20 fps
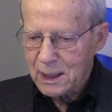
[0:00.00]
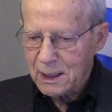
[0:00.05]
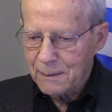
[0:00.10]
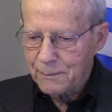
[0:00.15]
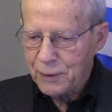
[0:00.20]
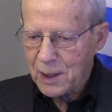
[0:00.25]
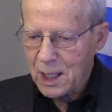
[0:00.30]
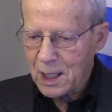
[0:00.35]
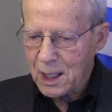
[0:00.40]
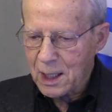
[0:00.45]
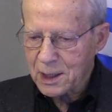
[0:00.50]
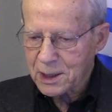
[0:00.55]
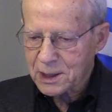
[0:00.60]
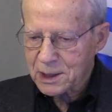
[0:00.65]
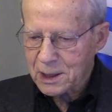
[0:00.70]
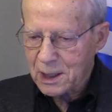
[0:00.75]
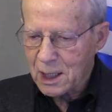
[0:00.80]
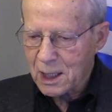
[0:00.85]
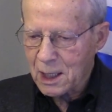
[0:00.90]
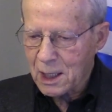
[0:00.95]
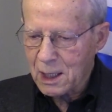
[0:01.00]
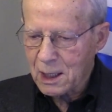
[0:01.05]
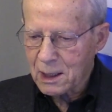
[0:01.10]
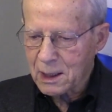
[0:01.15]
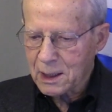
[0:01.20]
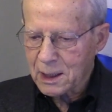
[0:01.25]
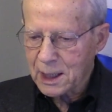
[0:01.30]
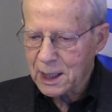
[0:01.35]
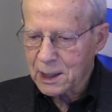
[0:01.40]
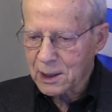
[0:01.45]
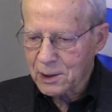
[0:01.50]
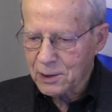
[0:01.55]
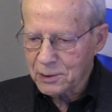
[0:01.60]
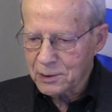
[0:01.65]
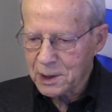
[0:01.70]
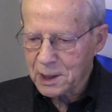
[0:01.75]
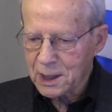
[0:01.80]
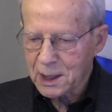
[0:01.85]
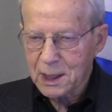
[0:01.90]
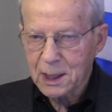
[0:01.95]
parts are
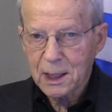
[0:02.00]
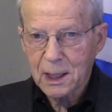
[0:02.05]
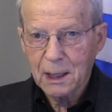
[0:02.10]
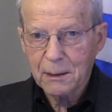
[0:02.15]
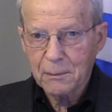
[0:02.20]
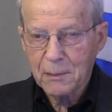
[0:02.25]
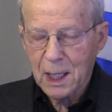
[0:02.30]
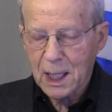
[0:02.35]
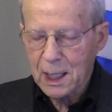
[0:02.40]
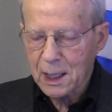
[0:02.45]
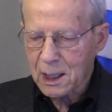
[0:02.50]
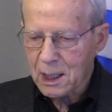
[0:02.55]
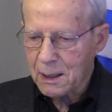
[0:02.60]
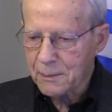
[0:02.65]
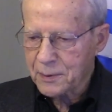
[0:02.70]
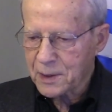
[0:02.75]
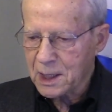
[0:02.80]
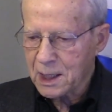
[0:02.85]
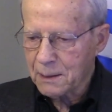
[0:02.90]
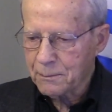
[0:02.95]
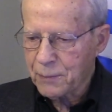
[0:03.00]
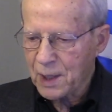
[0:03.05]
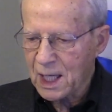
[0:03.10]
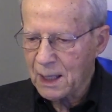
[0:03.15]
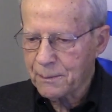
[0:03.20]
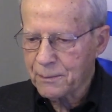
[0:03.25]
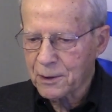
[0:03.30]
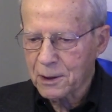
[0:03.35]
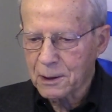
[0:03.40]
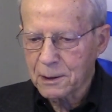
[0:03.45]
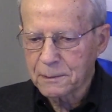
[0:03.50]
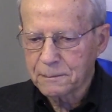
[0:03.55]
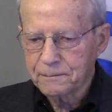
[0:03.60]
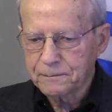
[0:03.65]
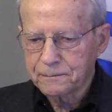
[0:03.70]
included in my accompanying paper.